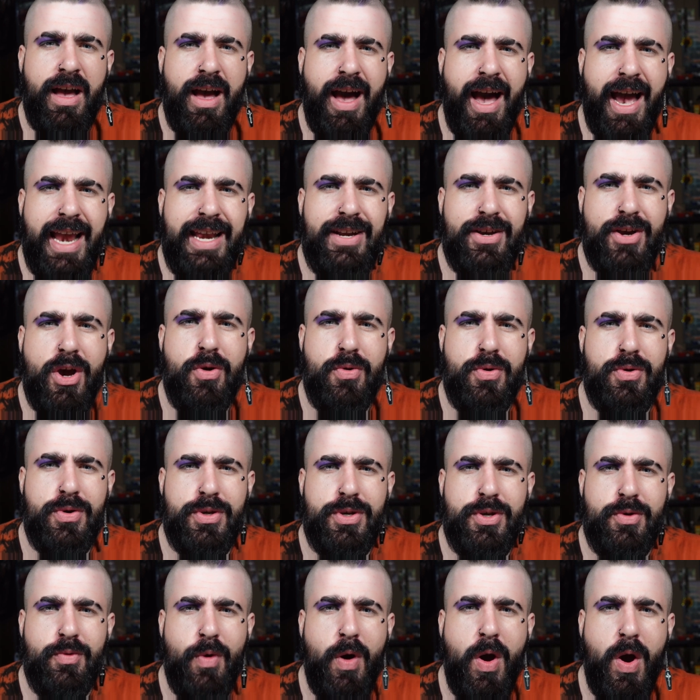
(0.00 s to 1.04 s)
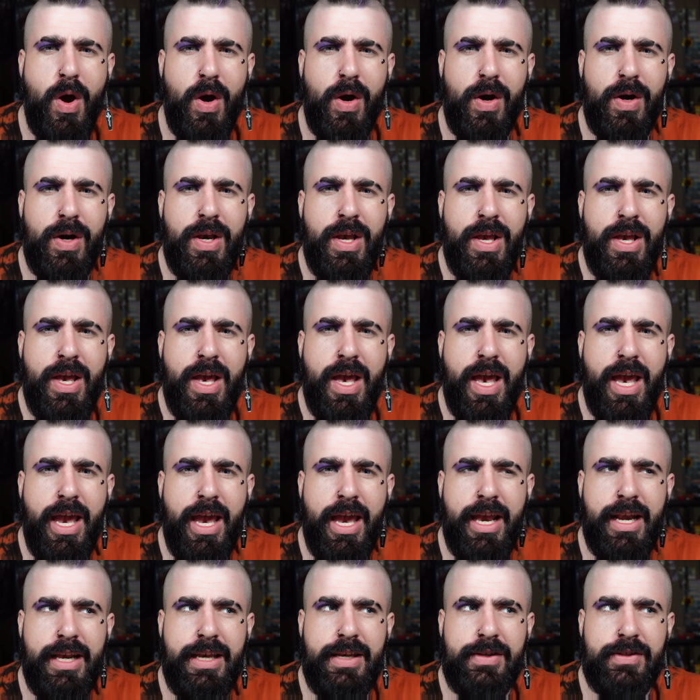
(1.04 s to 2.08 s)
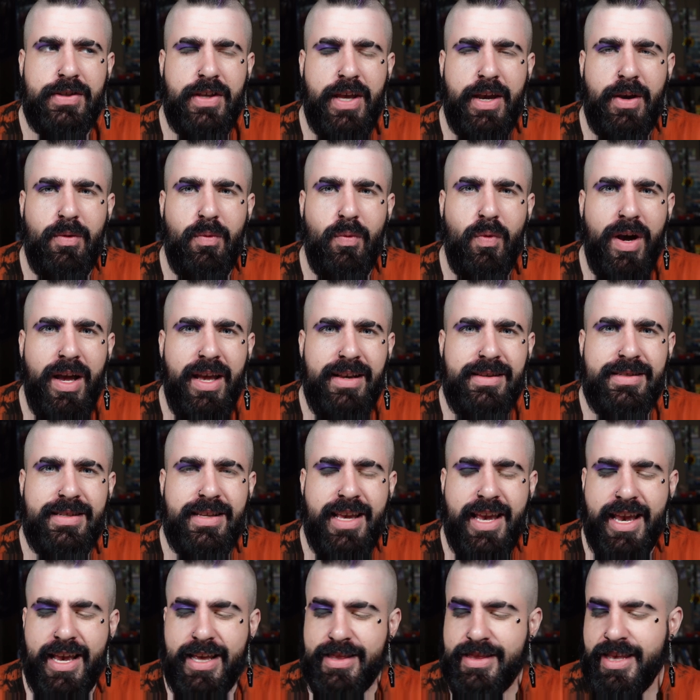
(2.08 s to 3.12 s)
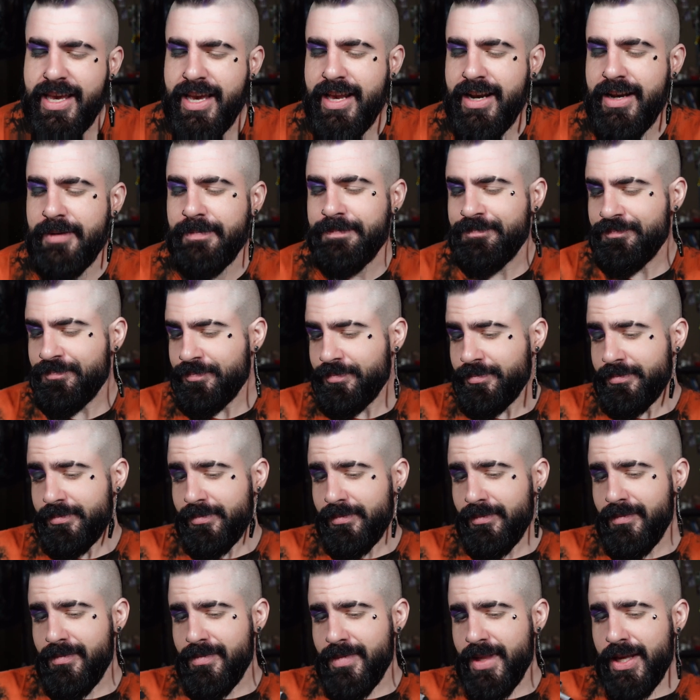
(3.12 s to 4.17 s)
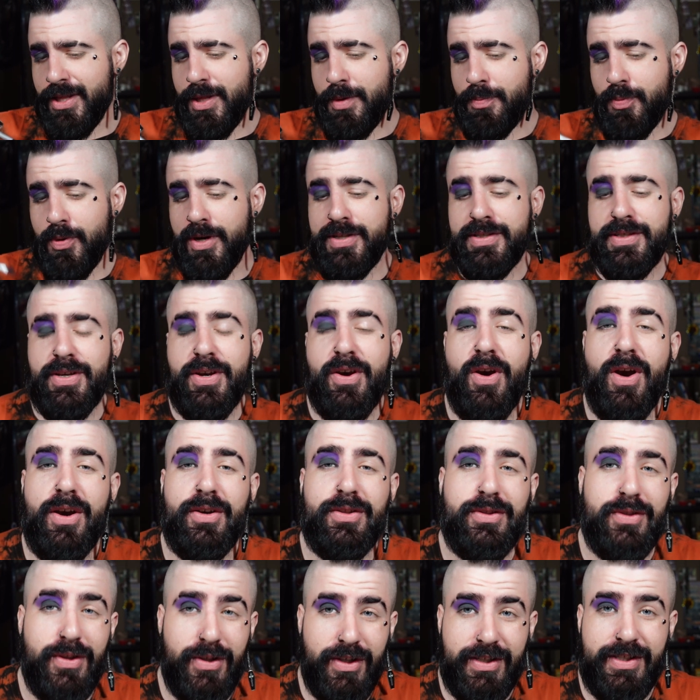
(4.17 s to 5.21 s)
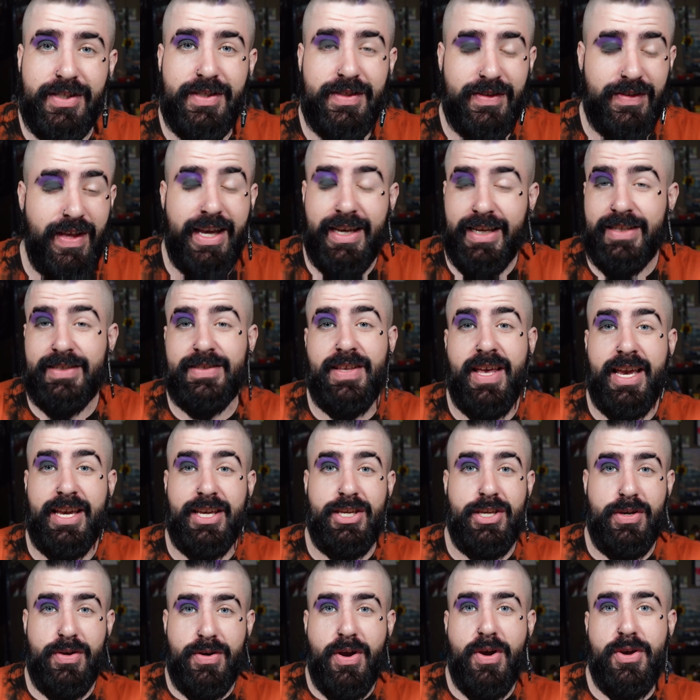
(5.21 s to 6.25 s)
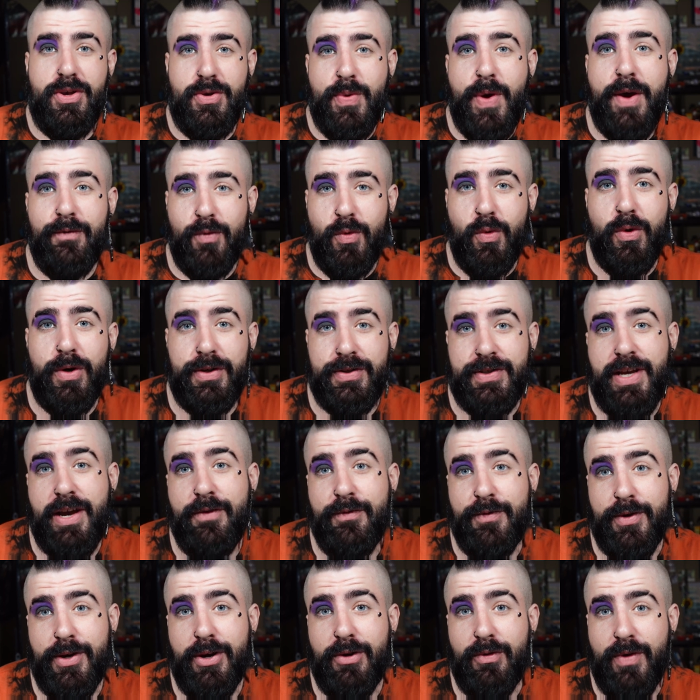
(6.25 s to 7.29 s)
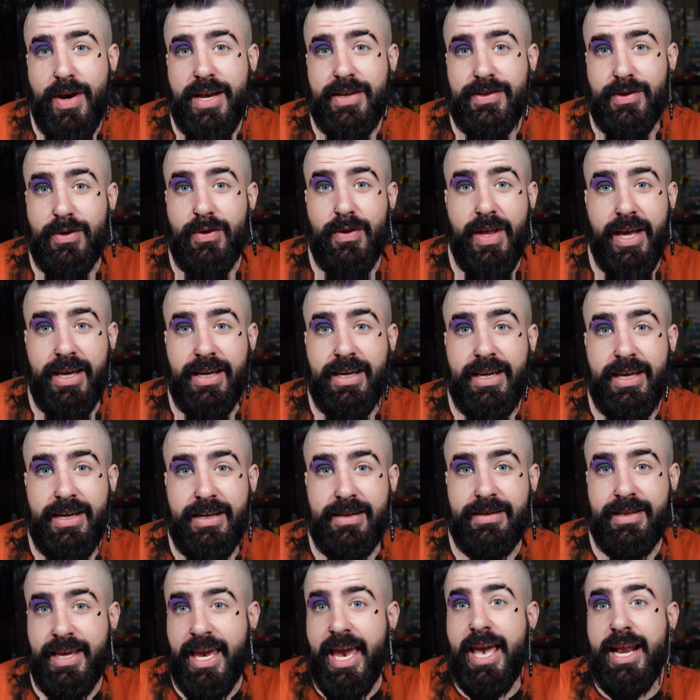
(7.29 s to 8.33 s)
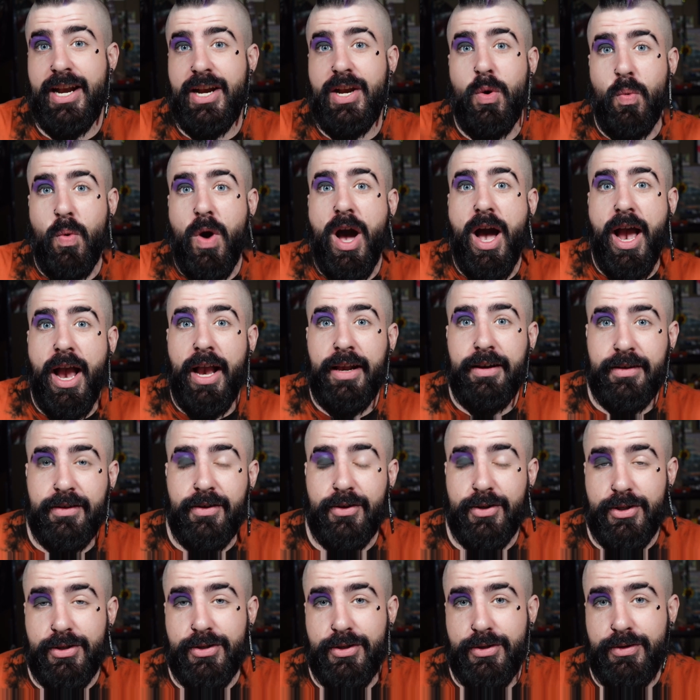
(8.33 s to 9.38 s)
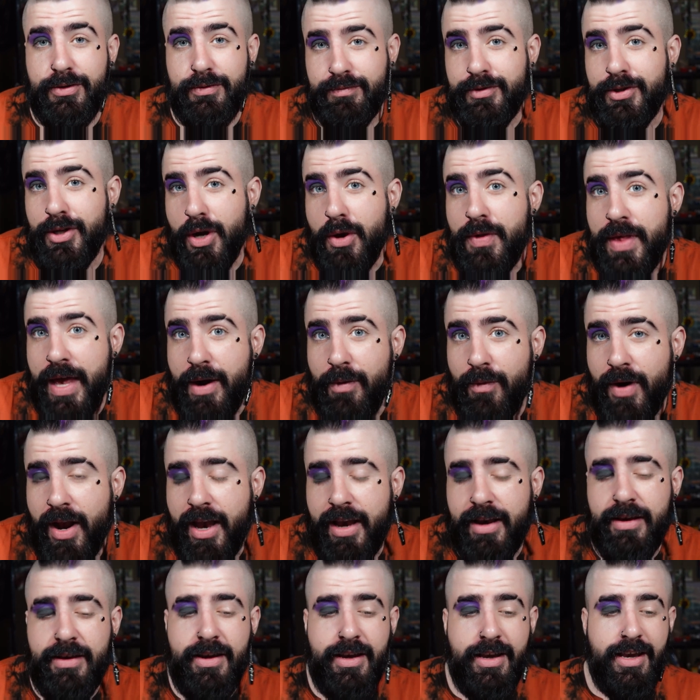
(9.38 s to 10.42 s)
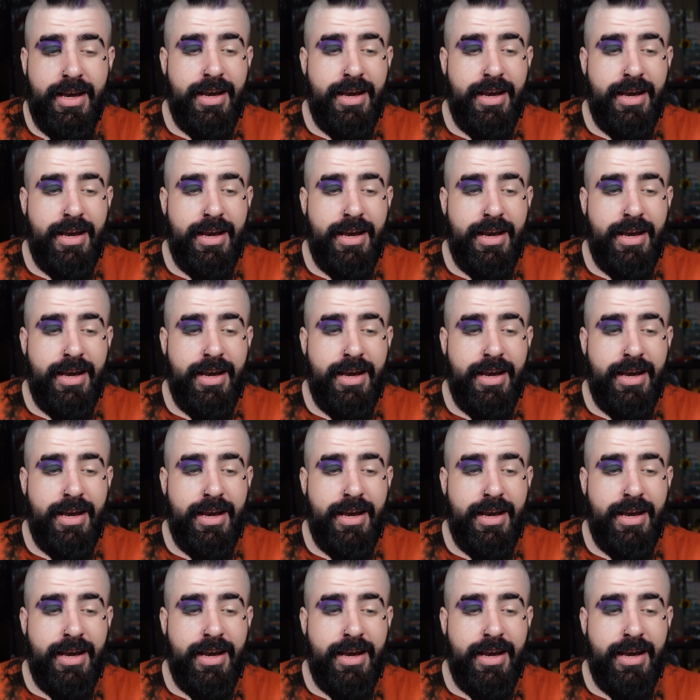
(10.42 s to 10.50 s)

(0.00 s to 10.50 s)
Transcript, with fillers: I know who you are. And he's like, What? And then the prison guard looks like, is like, You know, you have warrants out for your arrest that are like Canada wide. You, you know that, right?